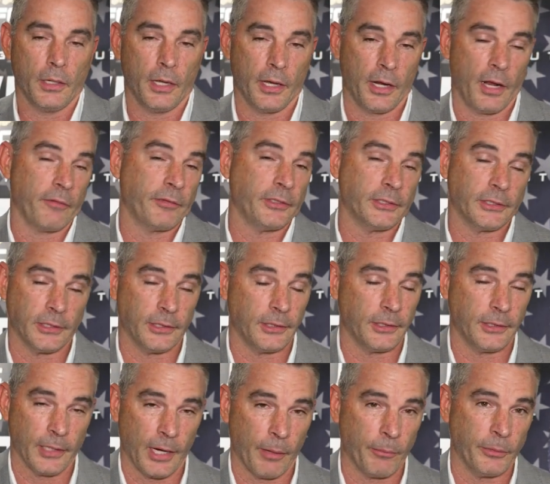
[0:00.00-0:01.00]
And
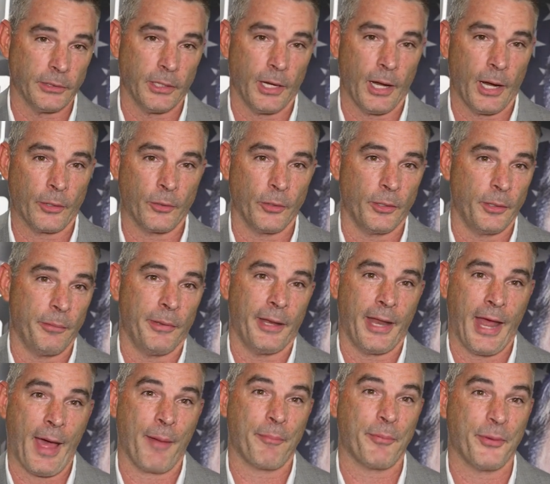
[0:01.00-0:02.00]
obviously, I would I couldn't have been
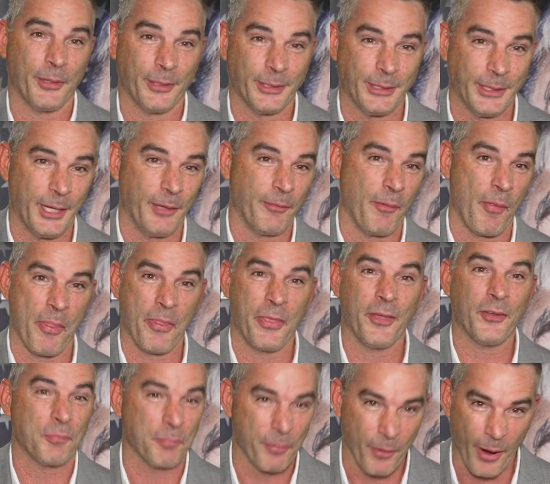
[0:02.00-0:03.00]
happier to give him
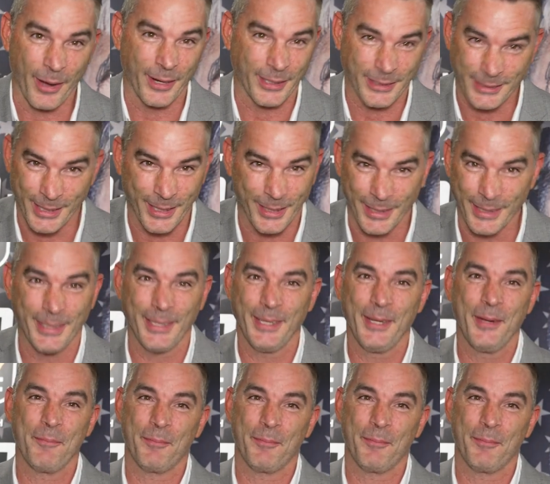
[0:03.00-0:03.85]
this product tonight